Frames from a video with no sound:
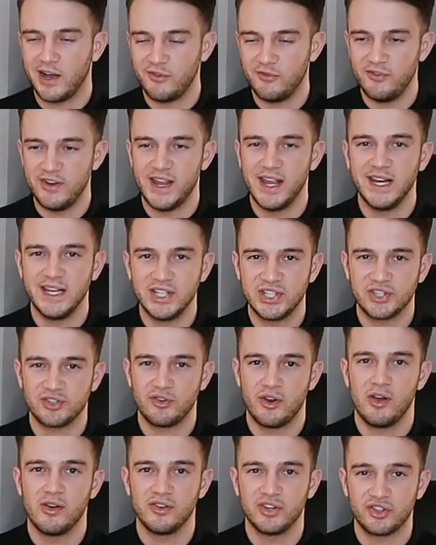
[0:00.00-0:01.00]
a really
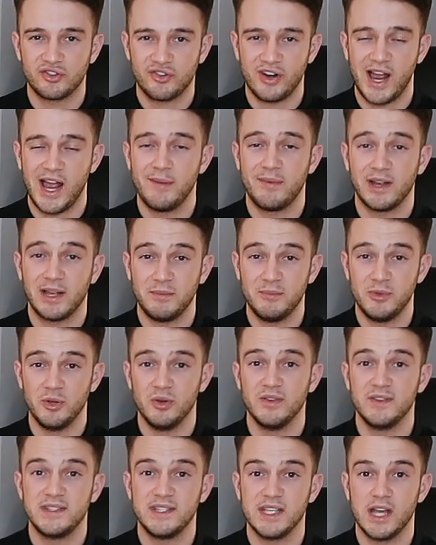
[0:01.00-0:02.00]
strong tribe and
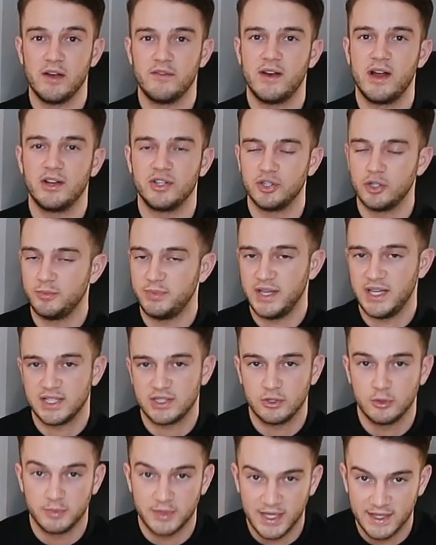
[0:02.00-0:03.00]
community around your personal